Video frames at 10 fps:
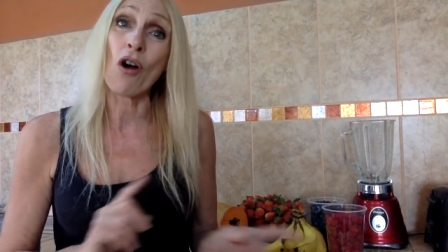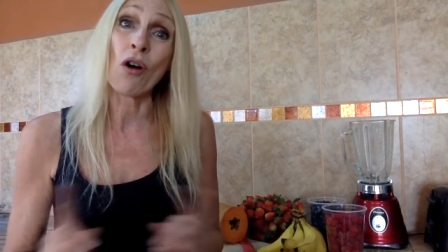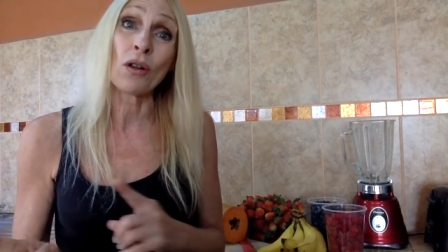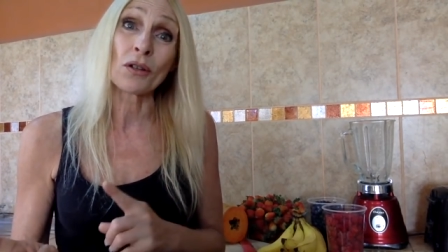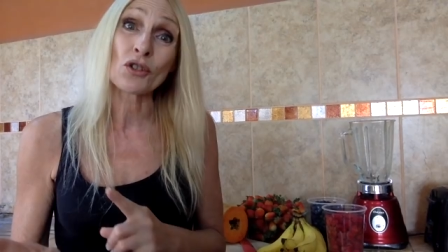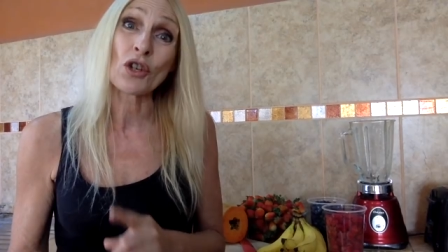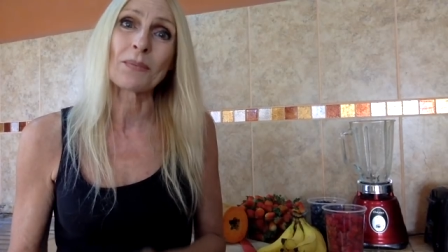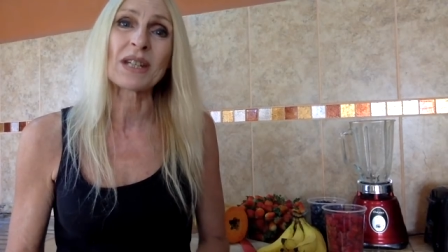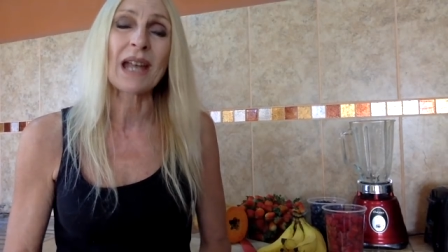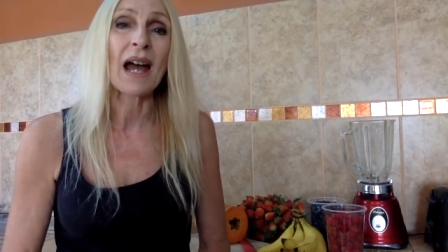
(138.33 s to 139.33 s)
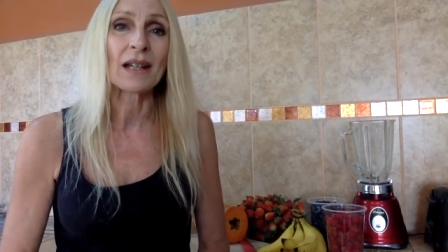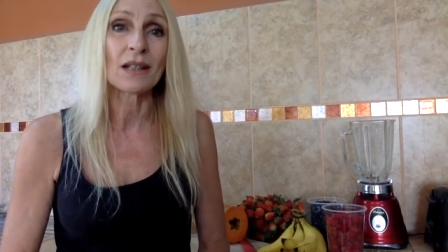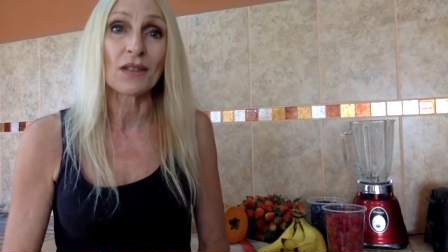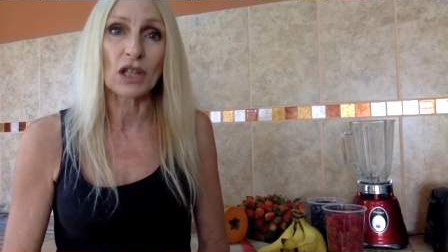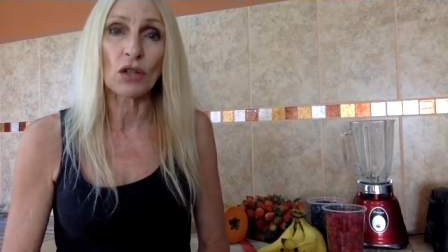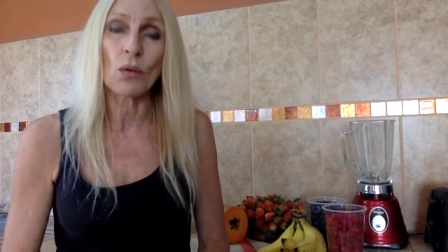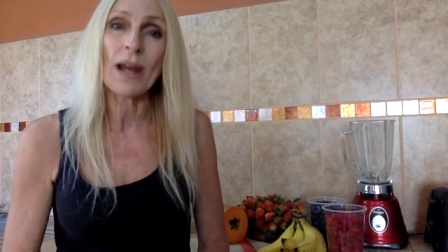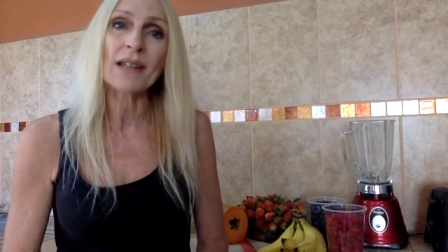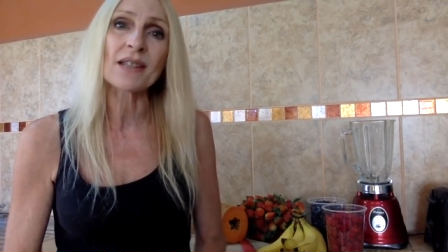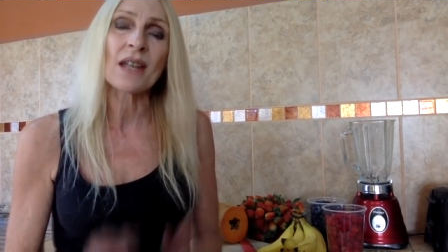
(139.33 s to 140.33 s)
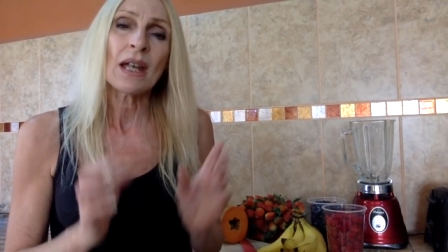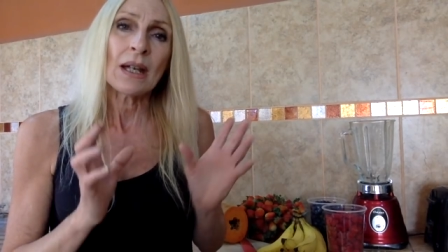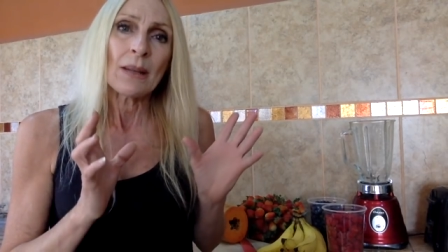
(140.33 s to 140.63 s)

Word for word: All are shipped to Canada and the US